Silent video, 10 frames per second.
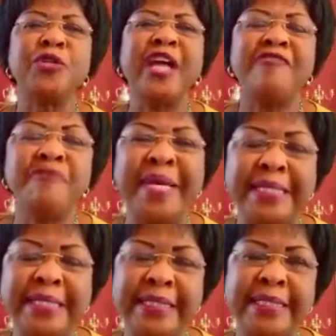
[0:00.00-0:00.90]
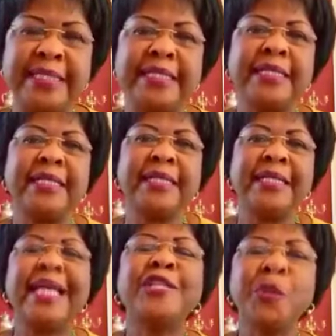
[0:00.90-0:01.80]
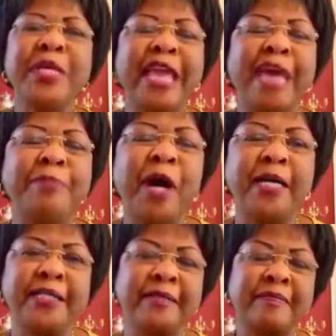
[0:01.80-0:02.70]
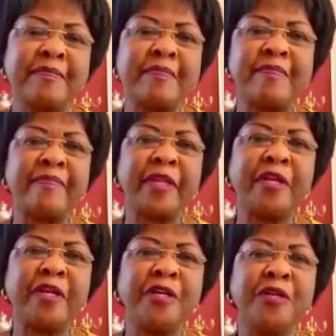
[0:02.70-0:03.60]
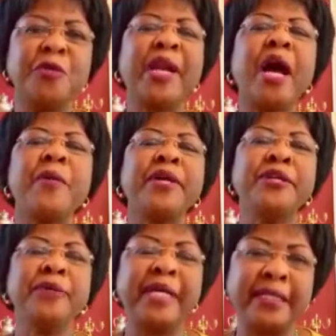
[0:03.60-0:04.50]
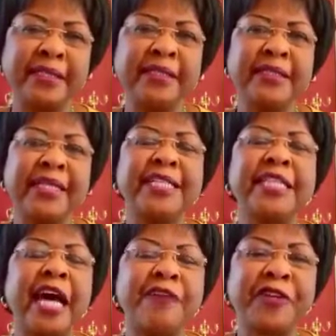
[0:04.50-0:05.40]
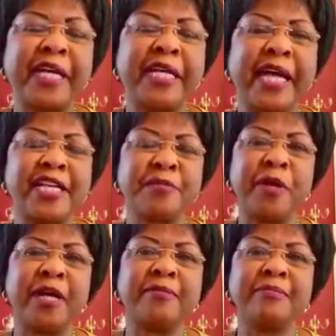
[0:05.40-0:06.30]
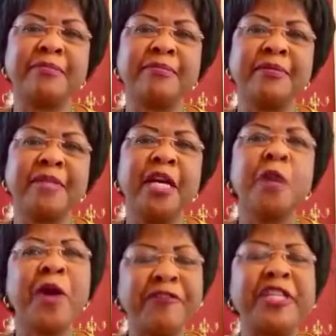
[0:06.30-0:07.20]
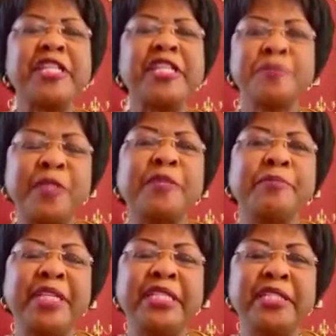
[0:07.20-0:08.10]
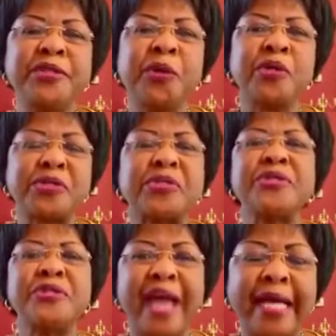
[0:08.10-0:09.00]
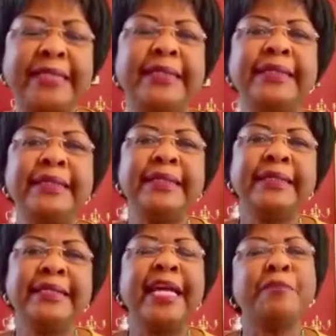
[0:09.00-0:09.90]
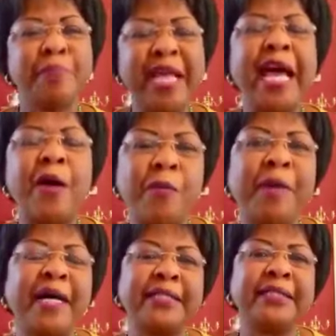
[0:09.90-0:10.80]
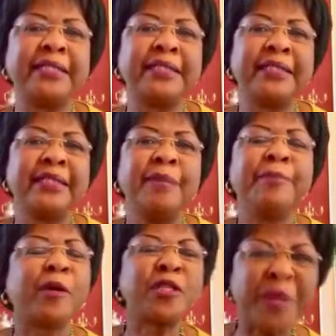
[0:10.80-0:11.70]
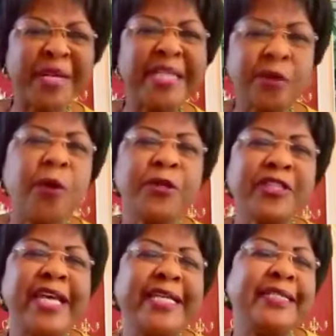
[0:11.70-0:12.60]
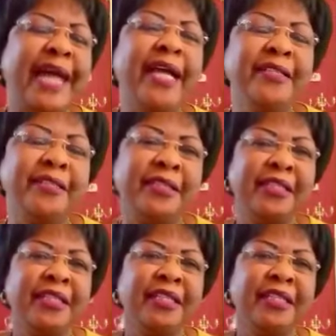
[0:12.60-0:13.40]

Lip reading: through governments. They're doing their part. What are we doing as the African diaspora? We have a responsibility to also unite and play our part. Because when it's all said and done,